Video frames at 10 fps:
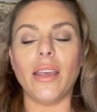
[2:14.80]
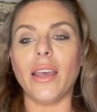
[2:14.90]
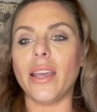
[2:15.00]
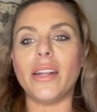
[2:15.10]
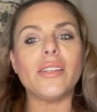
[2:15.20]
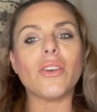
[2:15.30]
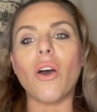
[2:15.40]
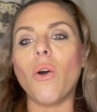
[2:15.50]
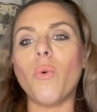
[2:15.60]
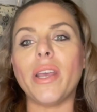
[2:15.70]
It is
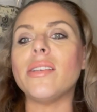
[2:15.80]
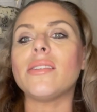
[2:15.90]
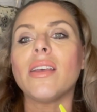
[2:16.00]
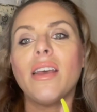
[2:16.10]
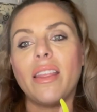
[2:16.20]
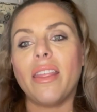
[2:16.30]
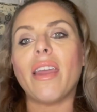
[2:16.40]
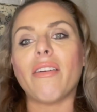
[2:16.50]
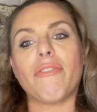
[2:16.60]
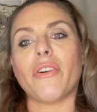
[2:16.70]
always
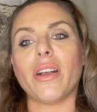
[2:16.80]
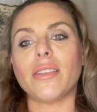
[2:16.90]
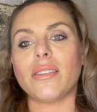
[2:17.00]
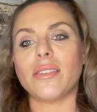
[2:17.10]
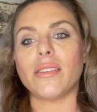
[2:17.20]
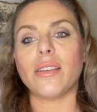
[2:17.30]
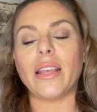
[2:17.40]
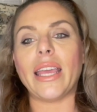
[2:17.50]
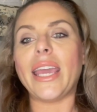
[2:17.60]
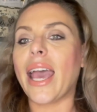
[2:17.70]
there for us.
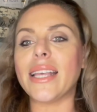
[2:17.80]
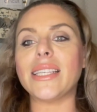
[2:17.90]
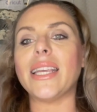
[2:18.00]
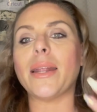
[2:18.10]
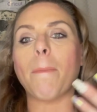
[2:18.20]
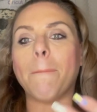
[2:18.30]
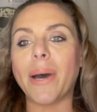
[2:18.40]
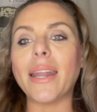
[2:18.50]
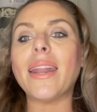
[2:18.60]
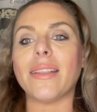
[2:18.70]
He has it in
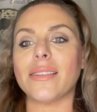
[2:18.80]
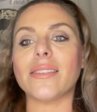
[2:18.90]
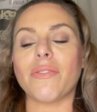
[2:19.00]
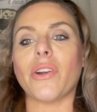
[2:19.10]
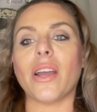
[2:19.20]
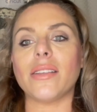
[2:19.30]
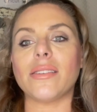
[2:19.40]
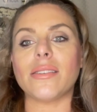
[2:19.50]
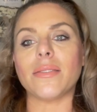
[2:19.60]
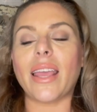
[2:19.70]
abundance for
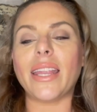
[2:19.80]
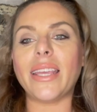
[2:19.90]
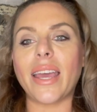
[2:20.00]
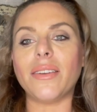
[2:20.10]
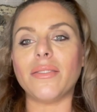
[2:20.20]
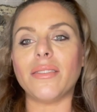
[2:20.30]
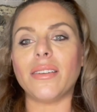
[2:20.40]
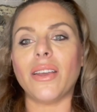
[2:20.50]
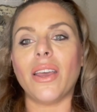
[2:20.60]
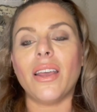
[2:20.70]
us. And yet,
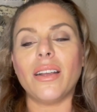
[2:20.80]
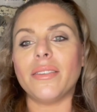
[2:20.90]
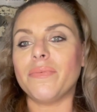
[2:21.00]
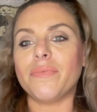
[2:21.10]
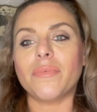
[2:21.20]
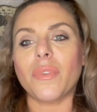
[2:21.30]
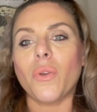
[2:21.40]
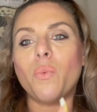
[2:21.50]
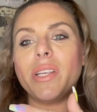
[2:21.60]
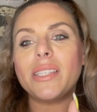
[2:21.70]

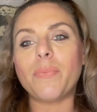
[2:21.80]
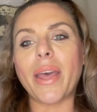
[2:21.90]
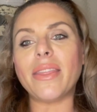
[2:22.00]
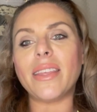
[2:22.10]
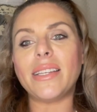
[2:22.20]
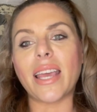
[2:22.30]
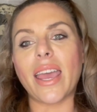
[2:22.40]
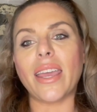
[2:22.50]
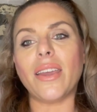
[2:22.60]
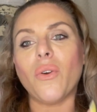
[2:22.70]
we spend the
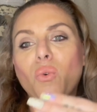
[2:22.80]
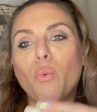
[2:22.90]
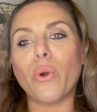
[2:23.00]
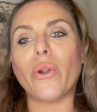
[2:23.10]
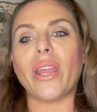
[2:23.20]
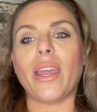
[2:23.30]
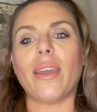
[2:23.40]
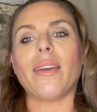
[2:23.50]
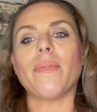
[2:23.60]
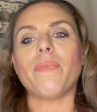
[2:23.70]
day worrying